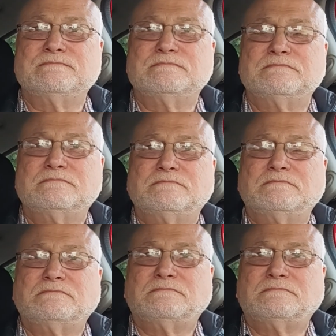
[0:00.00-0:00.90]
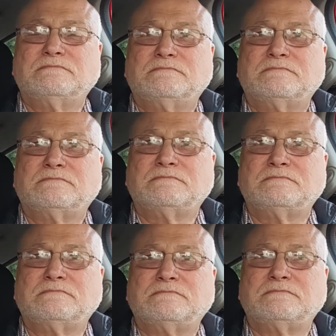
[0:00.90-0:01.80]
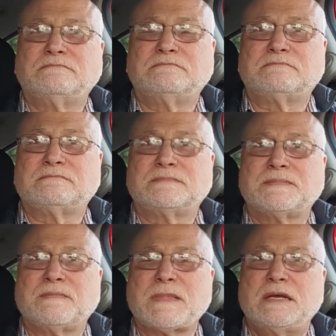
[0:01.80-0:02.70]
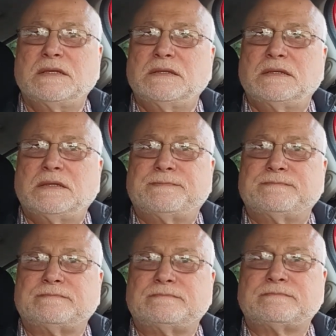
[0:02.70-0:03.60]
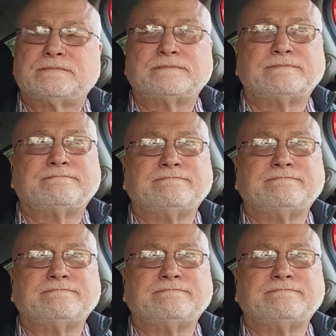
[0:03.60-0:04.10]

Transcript: (no one is talking)